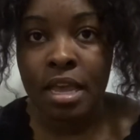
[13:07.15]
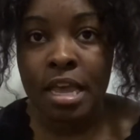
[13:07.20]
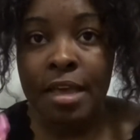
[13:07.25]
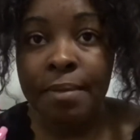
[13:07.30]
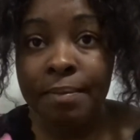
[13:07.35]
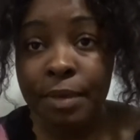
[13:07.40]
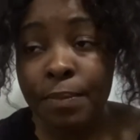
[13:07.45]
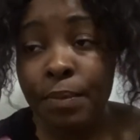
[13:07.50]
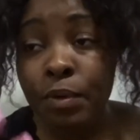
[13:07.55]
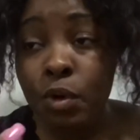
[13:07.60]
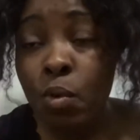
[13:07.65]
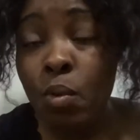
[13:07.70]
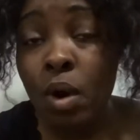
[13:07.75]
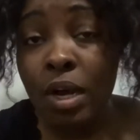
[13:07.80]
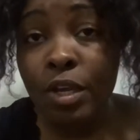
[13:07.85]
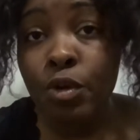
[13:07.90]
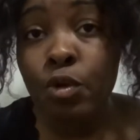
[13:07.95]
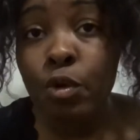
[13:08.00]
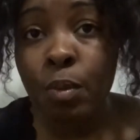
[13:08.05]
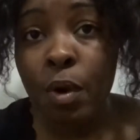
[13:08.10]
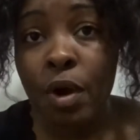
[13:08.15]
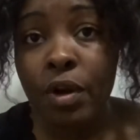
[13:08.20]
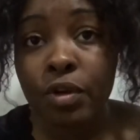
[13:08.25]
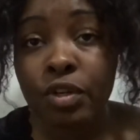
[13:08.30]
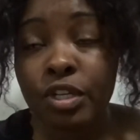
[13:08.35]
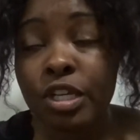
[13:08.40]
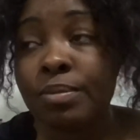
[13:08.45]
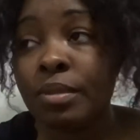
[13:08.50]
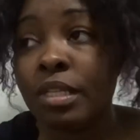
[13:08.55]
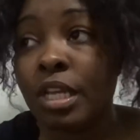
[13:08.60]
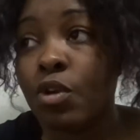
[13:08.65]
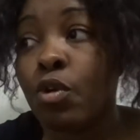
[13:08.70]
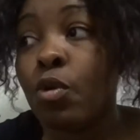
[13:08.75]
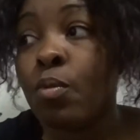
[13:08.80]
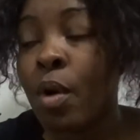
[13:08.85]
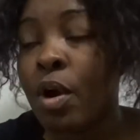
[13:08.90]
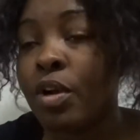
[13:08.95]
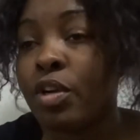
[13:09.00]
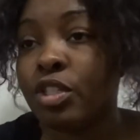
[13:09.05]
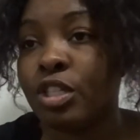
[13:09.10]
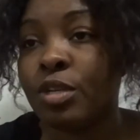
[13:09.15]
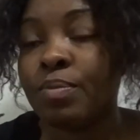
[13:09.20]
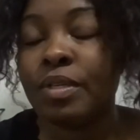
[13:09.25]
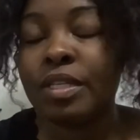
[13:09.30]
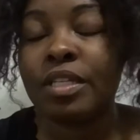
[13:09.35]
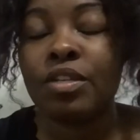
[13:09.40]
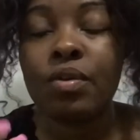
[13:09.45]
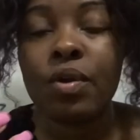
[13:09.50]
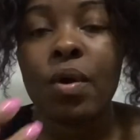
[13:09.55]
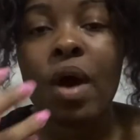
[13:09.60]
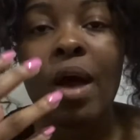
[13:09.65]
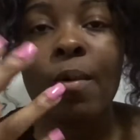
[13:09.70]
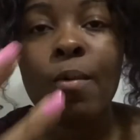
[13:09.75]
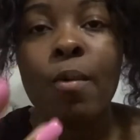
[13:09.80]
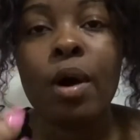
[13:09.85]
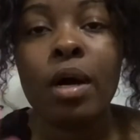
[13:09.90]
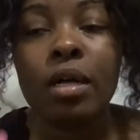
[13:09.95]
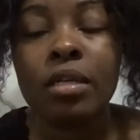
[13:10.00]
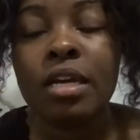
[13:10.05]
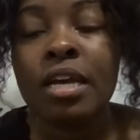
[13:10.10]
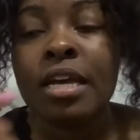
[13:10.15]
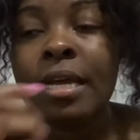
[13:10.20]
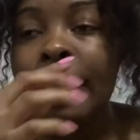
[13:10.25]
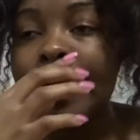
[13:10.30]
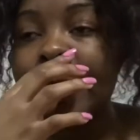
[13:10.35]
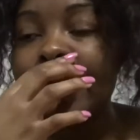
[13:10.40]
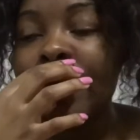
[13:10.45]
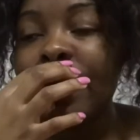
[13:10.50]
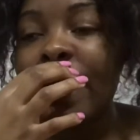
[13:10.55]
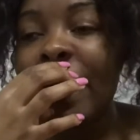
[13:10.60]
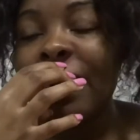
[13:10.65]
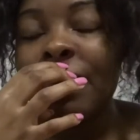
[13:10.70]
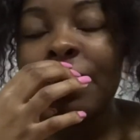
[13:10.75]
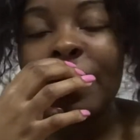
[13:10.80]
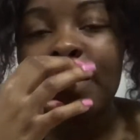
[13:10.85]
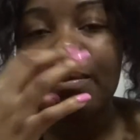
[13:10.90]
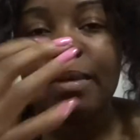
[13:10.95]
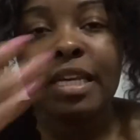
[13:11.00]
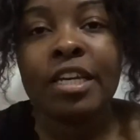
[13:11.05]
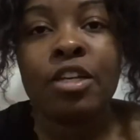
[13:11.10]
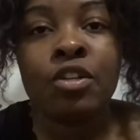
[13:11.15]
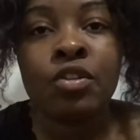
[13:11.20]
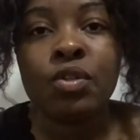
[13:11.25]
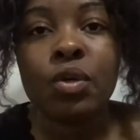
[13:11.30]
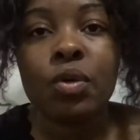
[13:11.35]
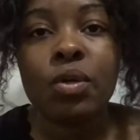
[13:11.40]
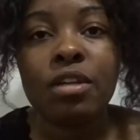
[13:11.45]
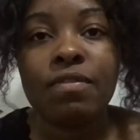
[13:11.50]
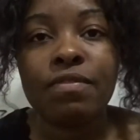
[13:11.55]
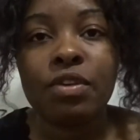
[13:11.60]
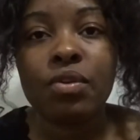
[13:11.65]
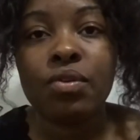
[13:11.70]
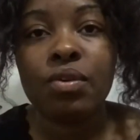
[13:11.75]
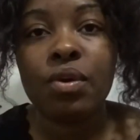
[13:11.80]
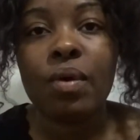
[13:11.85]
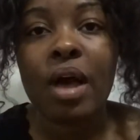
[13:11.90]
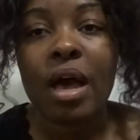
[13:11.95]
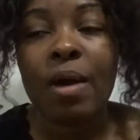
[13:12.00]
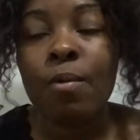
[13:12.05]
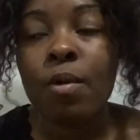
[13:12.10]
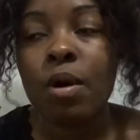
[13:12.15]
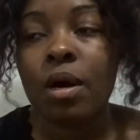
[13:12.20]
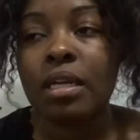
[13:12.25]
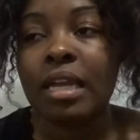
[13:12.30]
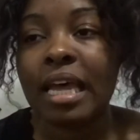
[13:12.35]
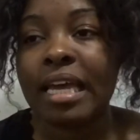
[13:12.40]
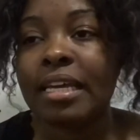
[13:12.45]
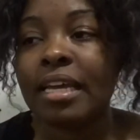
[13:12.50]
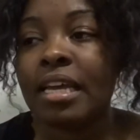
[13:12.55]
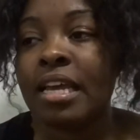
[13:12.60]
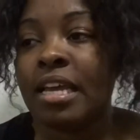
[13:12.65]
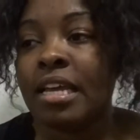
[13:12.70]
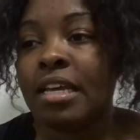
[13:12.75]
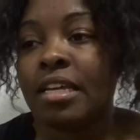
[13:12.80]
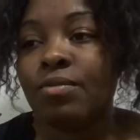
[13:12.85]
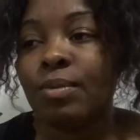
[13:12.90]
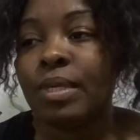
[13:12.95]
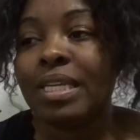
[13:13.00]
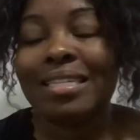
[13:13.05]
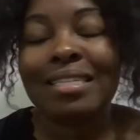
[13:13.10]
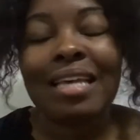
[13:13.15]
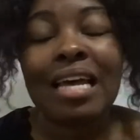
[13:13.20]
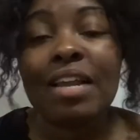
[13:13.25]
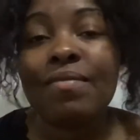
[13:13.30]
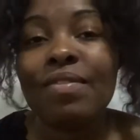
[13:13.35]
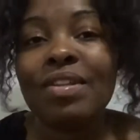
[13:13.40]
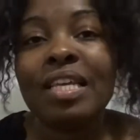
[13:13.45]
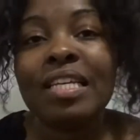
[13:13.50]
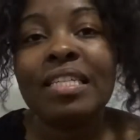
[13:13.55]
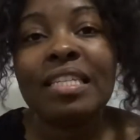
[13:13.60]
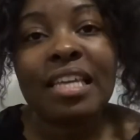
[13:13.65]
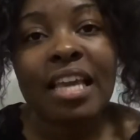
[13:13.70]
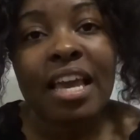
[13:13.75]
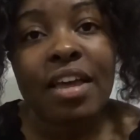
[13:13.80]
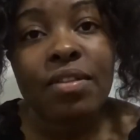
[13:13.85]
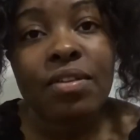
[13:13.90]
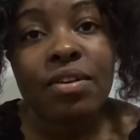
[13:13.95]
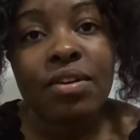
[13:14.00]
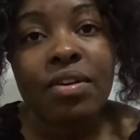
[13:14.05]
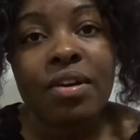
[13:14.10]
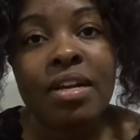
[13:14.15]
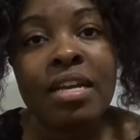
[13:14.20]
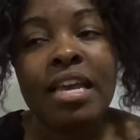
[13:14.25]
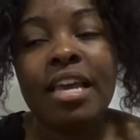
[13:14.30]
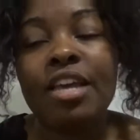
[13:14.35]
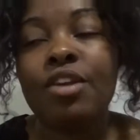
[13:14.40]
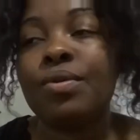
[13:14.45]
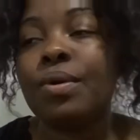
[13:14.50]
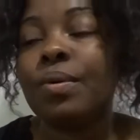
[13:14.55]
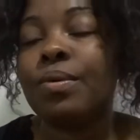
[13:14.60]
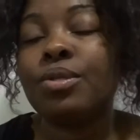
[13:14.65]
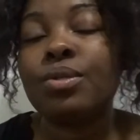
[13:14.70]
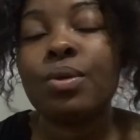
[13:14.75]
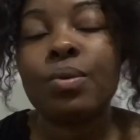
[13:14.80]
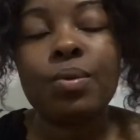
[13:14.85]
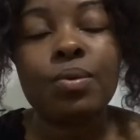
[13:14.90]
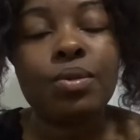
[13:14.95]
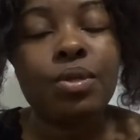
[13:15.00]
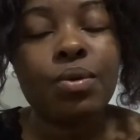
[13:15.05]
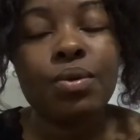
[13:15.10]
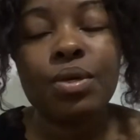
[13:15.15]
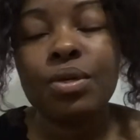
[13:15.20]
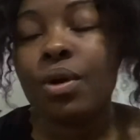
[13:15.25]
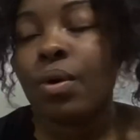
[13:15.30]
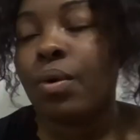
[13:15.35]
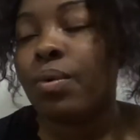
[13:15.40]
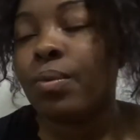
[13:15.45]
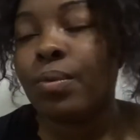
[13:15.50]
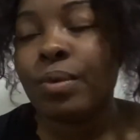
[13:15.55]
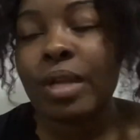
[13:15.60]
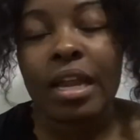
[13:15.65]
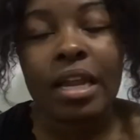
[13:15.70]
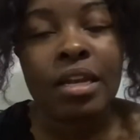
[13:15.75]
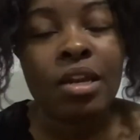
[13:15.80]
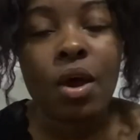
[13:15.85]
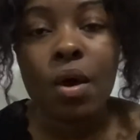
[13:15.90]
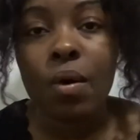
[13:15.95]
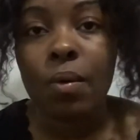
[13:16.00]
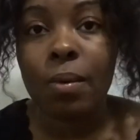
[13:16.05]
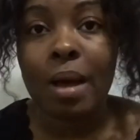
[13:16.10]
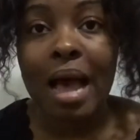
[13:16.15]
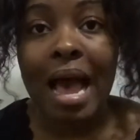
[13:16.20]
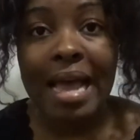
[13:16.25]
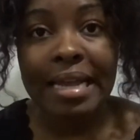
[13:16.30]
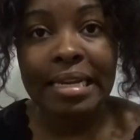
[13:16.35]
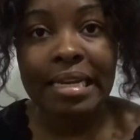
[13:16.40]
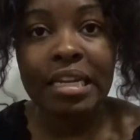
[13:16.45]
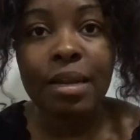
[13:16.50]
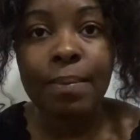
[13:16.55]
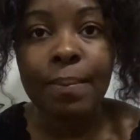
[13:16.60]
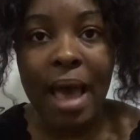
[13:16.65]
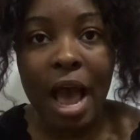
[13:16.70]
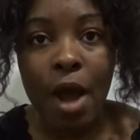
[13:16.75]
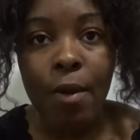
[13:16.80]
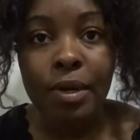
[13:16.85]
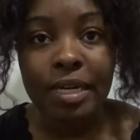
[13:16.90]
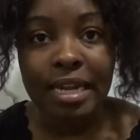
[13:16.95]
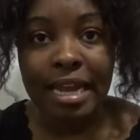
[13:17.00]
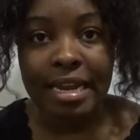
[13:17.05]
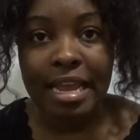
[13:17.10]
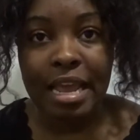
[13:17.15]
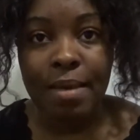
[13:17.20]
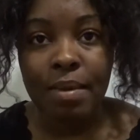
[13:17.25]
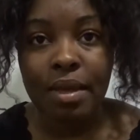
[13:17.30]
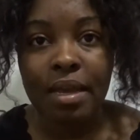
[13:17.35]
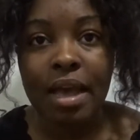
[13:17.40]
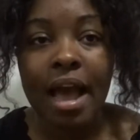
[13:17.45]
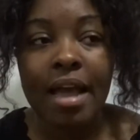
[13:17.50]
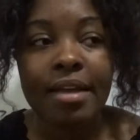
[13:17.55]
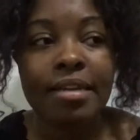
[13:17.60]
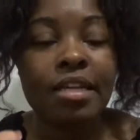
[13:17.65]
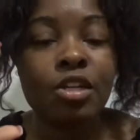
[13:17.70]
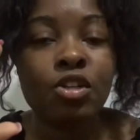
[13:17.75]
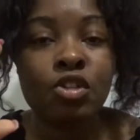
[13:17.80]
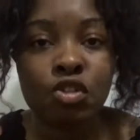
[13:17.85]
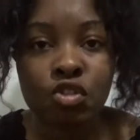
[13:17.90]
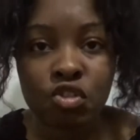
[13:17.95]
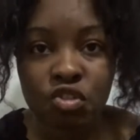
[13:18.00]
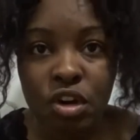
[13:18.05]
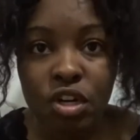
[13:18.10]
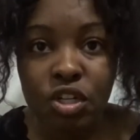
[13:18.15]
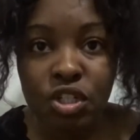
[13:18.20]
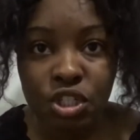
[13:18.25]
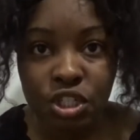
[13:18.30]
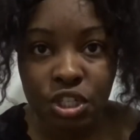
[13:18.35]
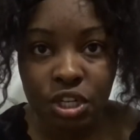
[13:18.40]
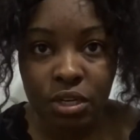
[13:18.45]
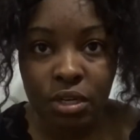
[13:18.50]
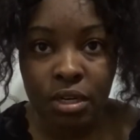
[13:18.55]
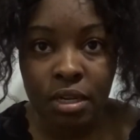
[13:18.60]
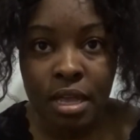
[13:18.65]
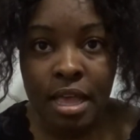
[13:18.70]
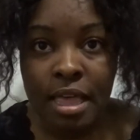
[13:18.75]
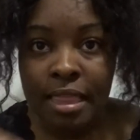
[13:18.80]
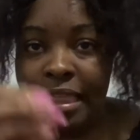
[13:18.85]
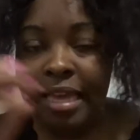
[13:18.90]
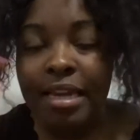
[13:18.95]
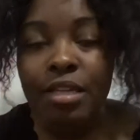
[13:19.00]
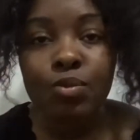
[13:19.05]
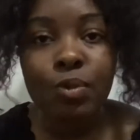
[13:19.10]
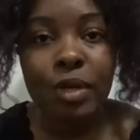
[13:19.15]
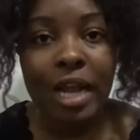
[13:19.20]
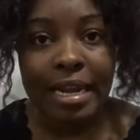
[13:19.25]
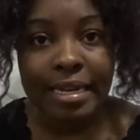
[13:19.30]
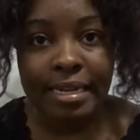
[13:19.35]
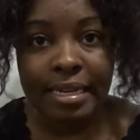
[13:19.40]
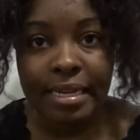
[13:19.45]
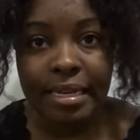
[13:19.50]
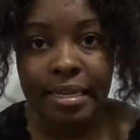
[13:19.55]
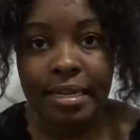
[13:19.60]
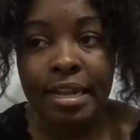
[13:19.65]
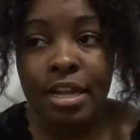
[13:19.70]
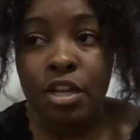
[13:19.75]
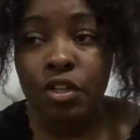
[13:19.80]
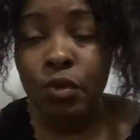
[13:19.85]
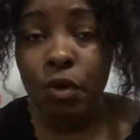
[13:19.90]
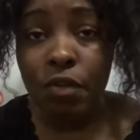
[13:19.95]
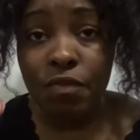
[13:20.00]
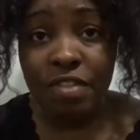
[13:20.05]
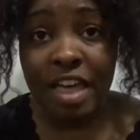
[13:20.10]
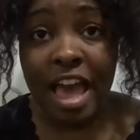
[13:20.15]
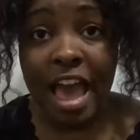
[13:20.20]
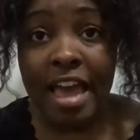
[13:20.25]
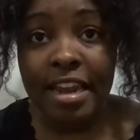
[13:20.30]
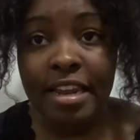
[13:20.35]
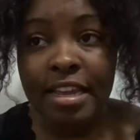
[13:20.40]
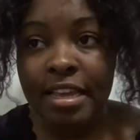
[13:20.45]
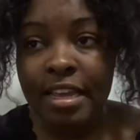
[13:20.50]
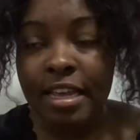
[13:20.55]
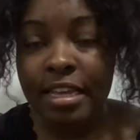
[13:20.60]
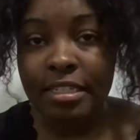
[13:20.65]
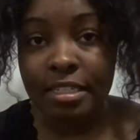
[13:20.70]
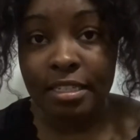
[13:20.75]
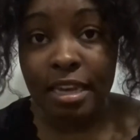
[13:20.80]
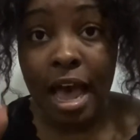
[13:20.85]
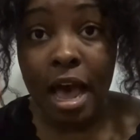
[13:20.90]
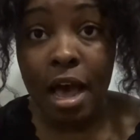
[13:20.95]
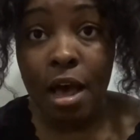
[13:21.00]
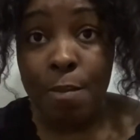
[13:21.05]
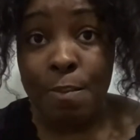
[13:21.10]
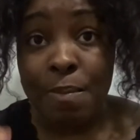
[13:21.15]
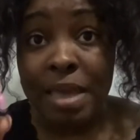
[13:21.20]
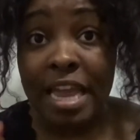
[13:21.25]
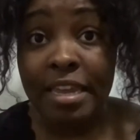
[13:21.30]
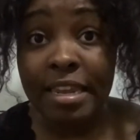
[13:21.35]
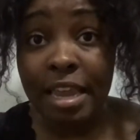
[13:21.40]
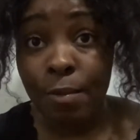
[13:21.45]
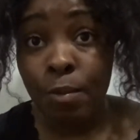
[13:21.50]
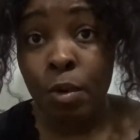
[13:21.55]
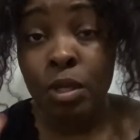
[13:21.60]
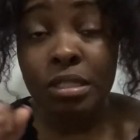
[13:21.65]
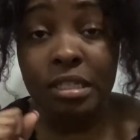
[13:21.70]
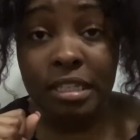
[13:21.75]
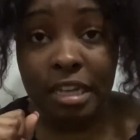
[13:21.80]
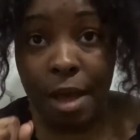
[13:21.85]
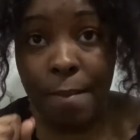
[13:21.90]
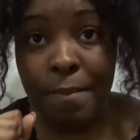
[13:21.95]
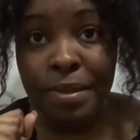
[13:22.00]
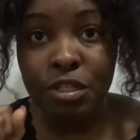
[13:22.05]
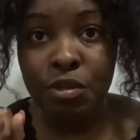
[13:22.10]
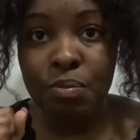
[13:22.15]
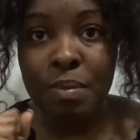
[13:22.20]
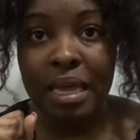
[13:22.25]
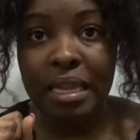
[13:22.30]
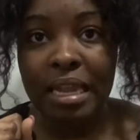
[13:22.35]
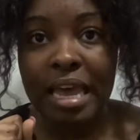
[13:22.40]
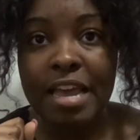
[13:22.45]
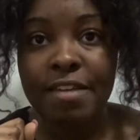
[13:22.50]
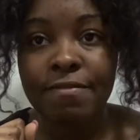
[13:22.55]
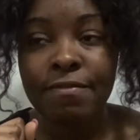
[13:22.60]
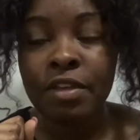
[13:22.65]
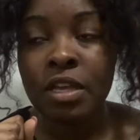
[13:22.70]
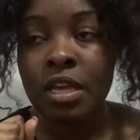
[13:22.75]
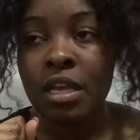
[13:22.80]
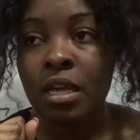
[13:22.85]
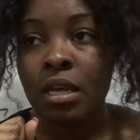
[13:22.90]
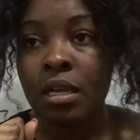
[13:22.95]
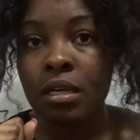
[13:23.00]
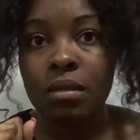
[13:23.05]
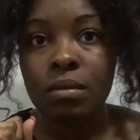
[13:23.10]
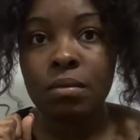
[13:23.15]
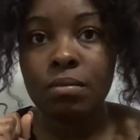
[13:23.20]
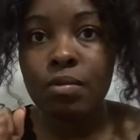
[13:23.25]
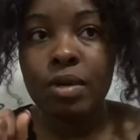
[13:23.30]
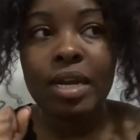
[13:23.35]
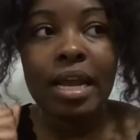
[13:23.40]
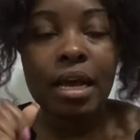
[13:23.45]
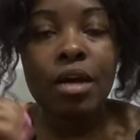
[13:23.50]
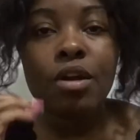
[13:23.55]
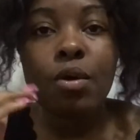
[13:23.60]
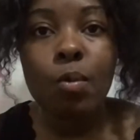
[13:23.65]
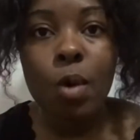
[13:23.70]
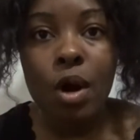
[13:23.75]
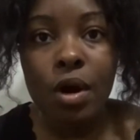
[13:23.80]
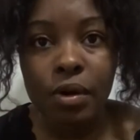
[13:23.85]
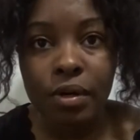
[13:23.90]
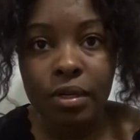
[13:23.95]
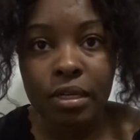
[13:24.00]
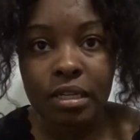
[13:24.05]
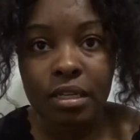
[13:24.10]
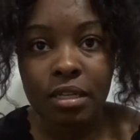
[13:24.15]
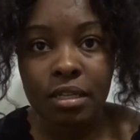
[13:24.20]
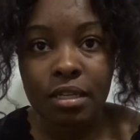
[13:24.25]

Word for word: People who want equal partnership and equal partnership is, you know, I want, you know, I don't want to be in control of you. You know, I want like we decide everything together and, you know, so, so, you know, no, I need a power dynamic. I need structure. That is what I need. So if that is not a man that wants to come into my life, we're not going to work.